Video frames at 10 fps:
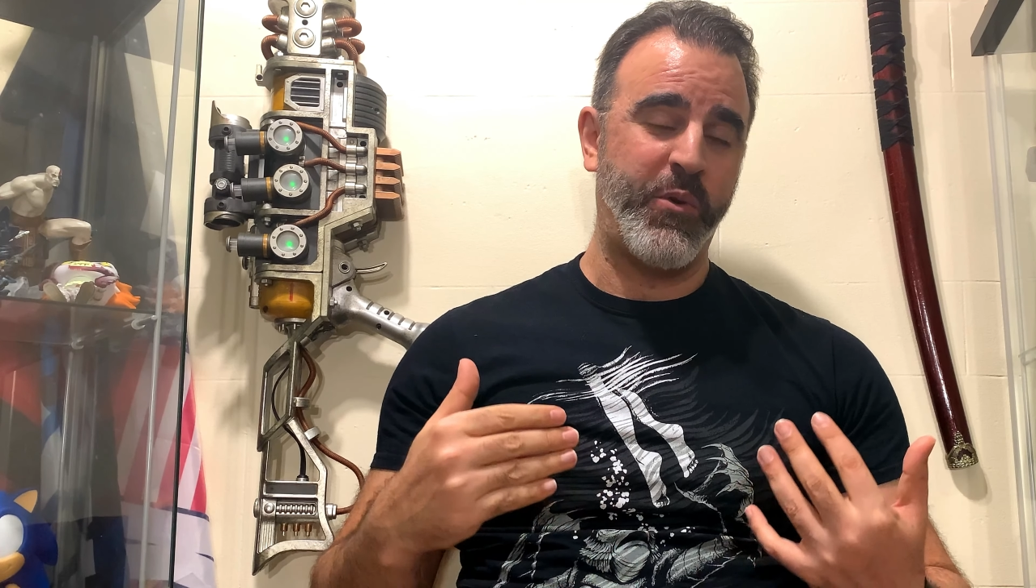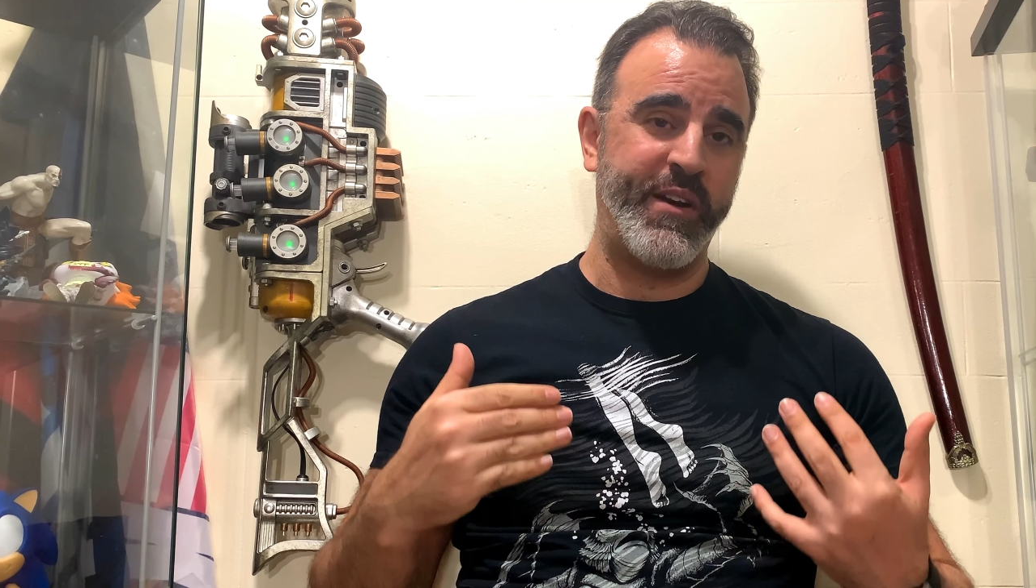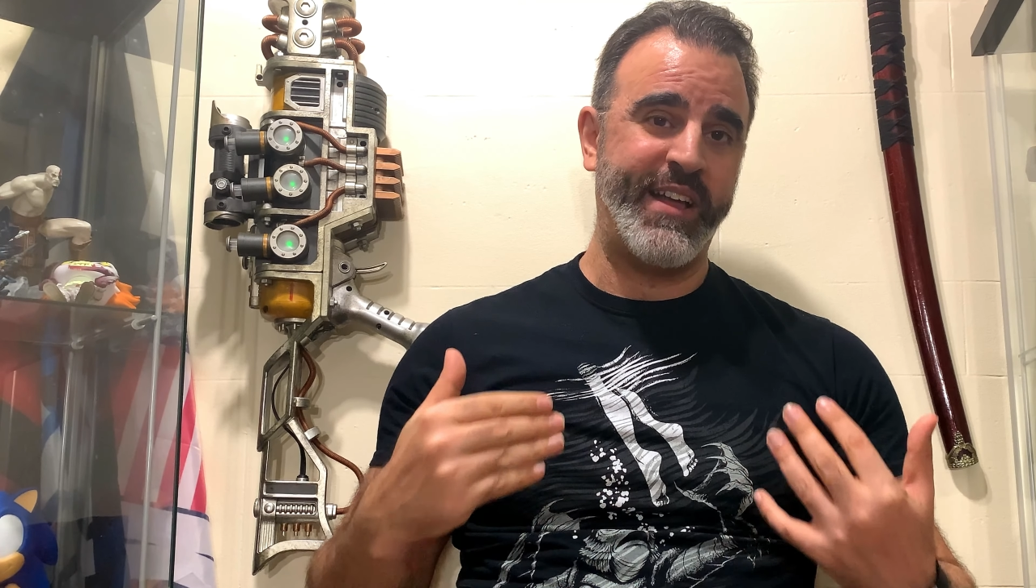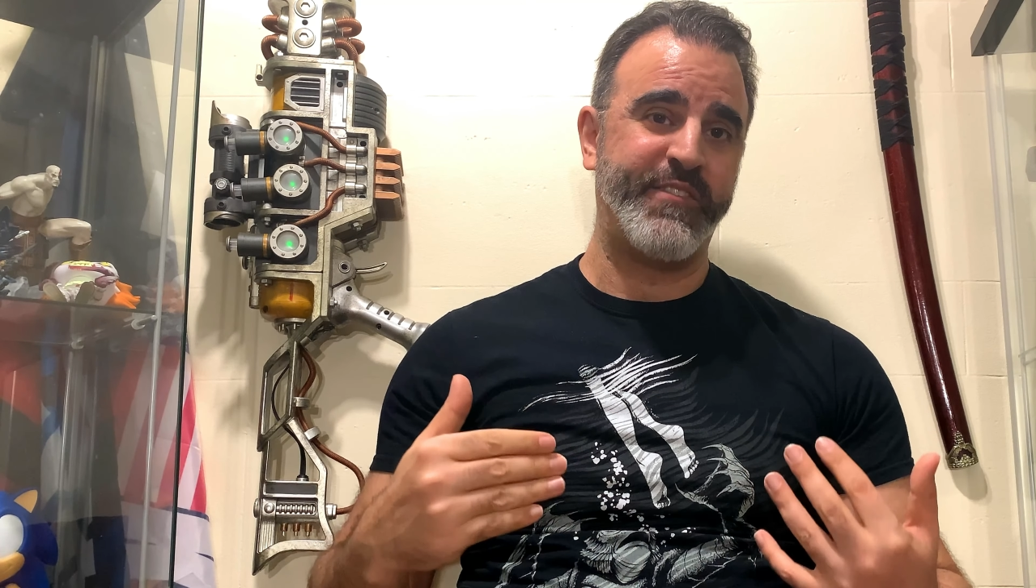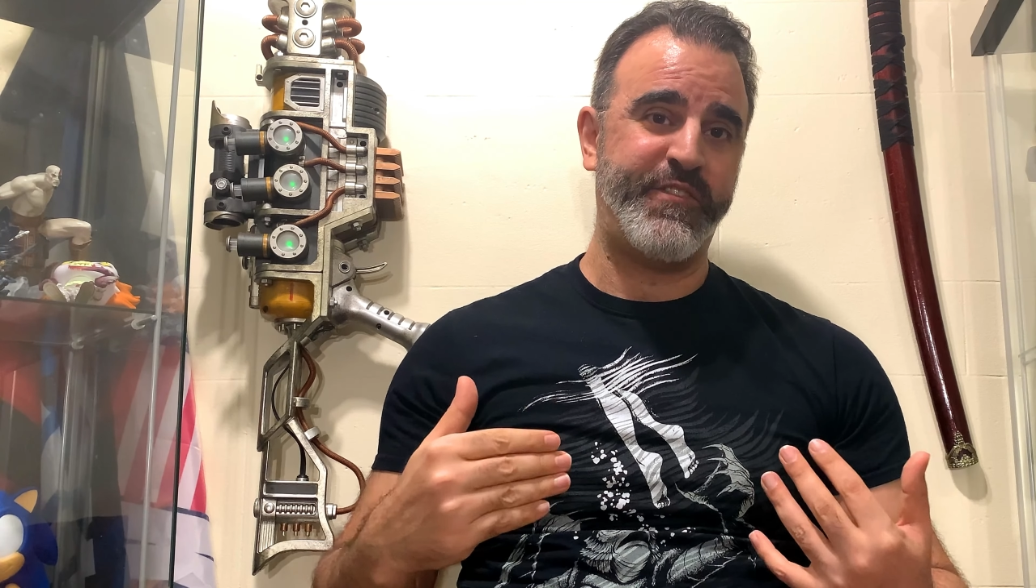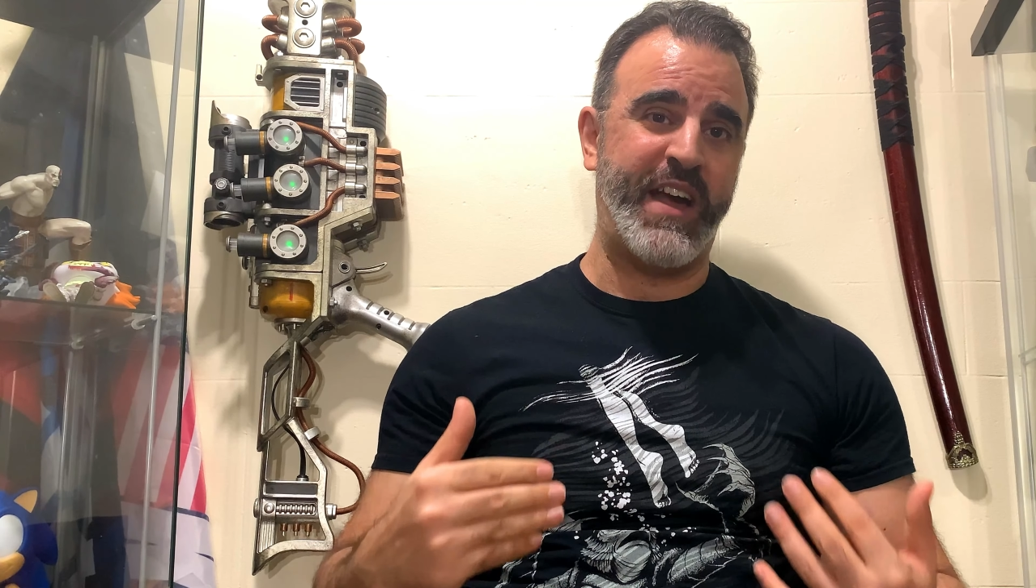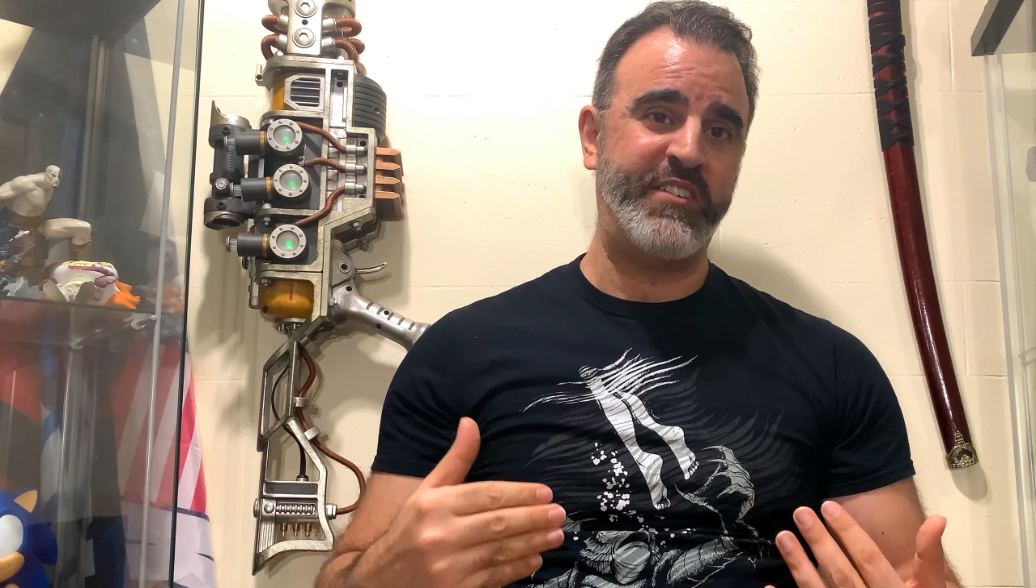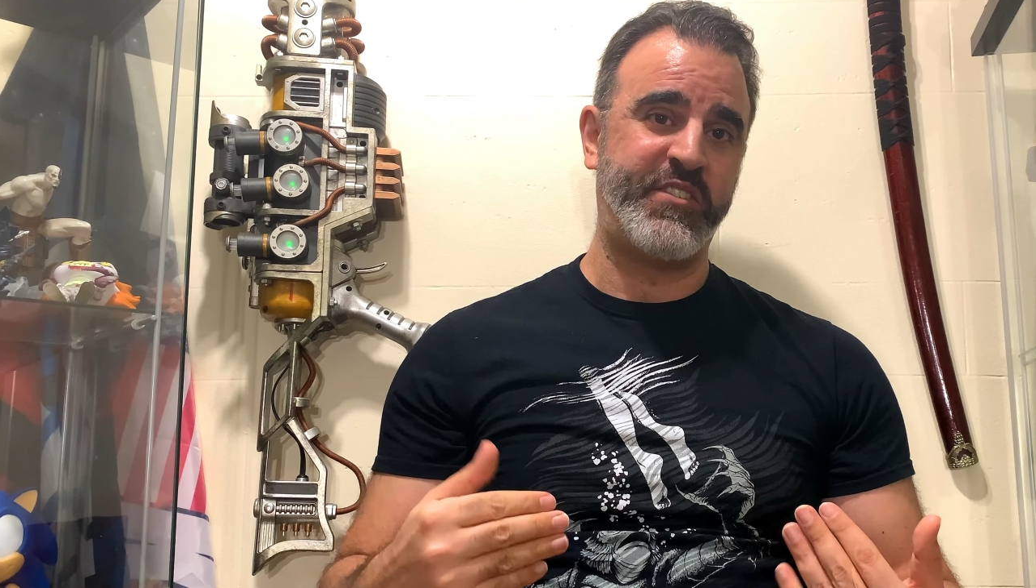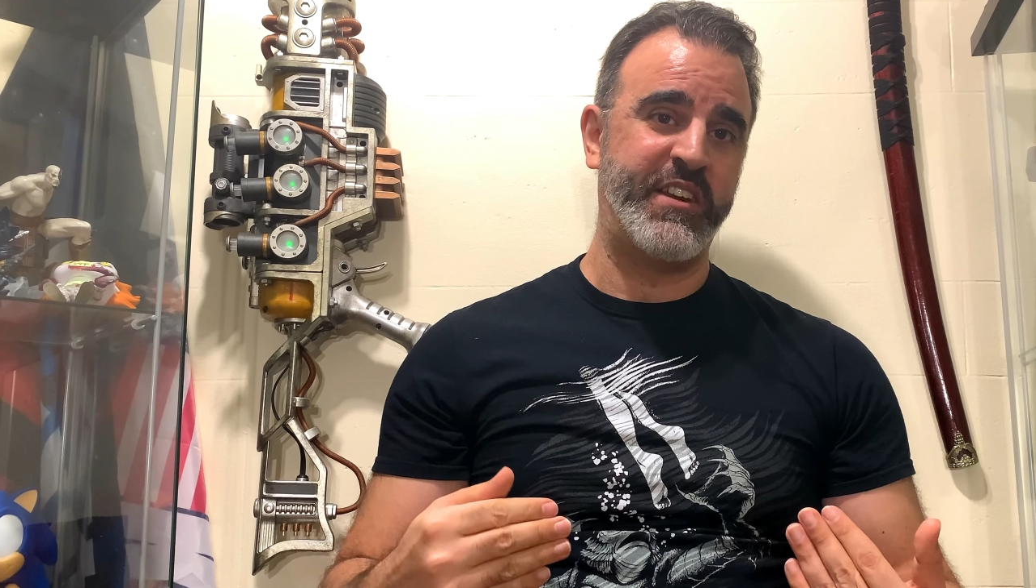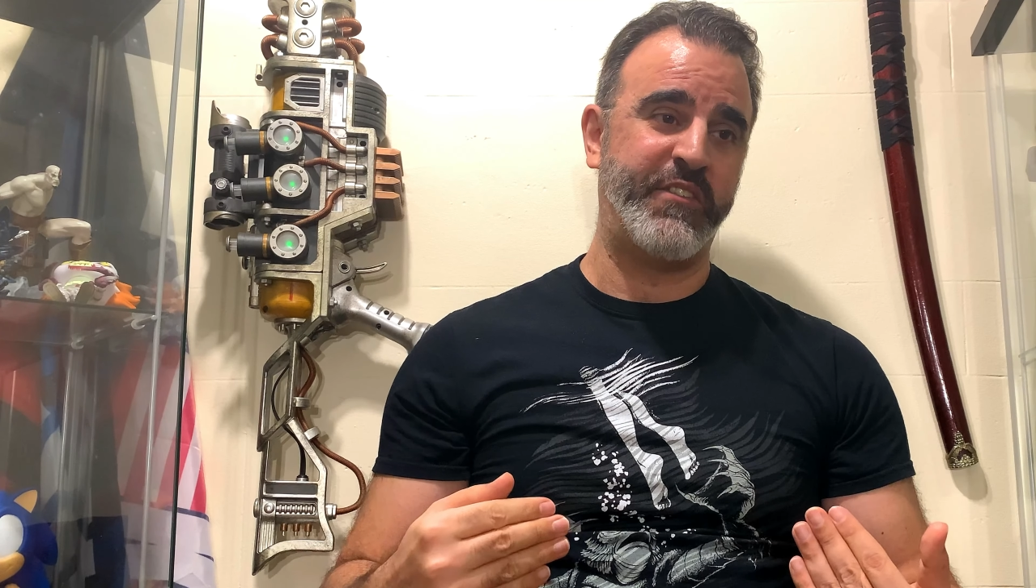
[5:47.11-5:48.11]
were not
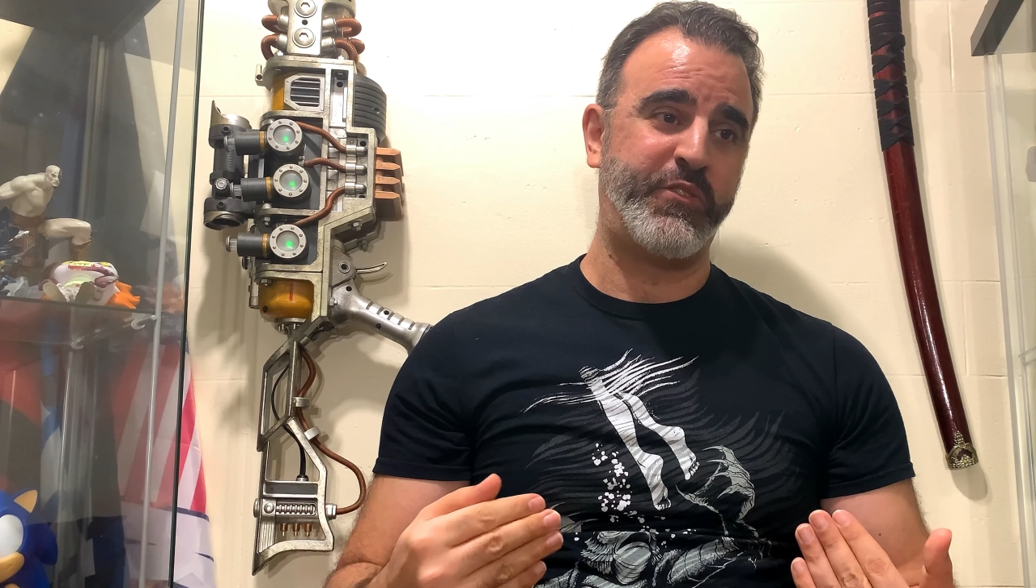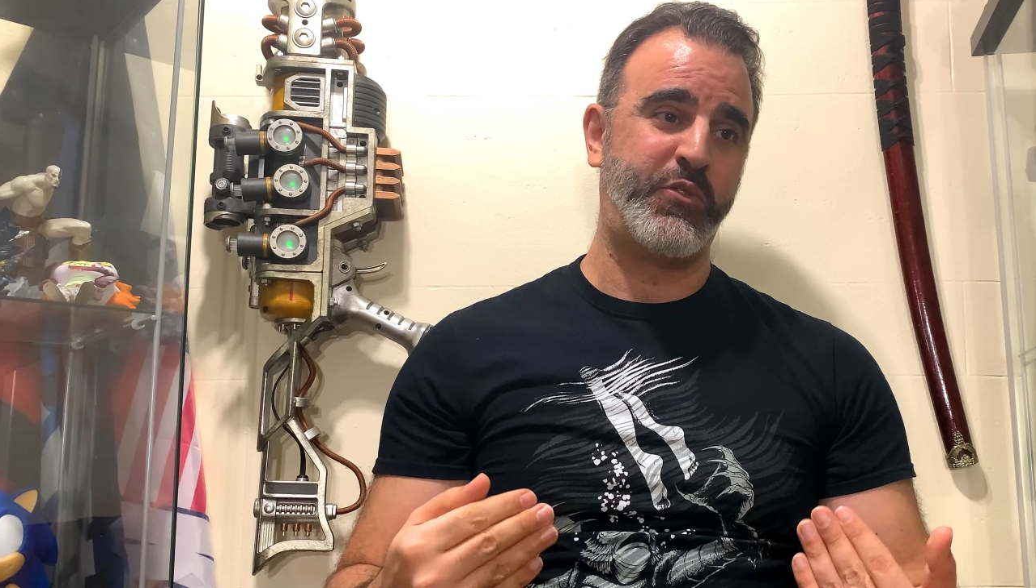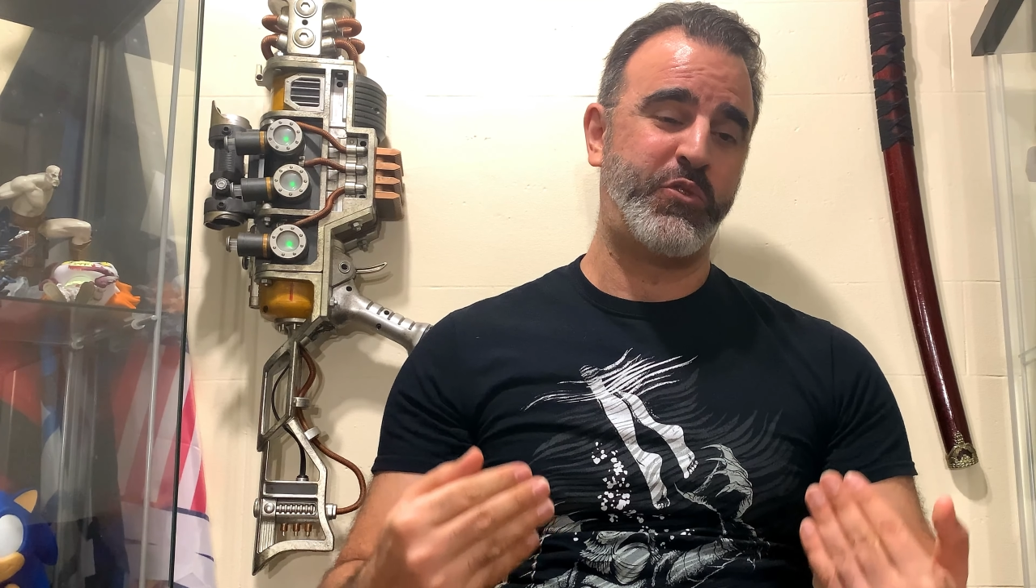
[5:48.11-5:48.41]
fast enough